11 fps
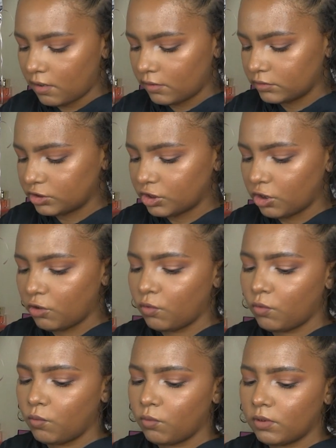So
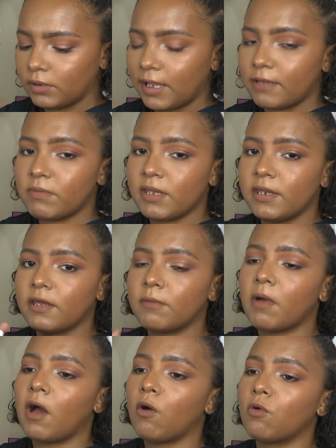light medium
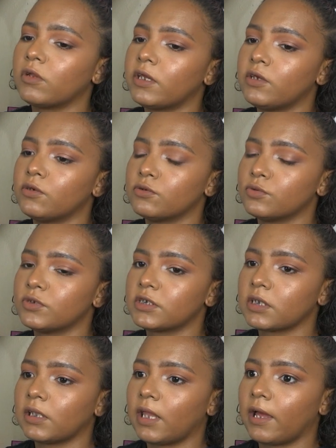I only use
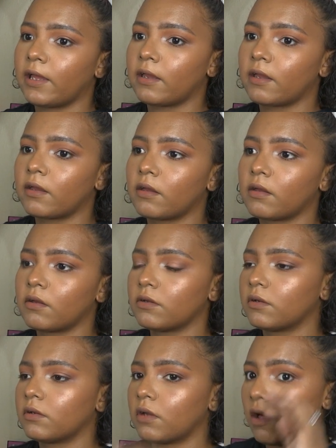like
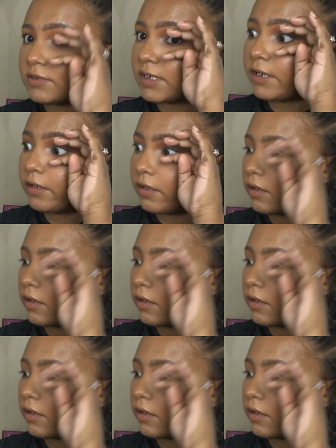I'll take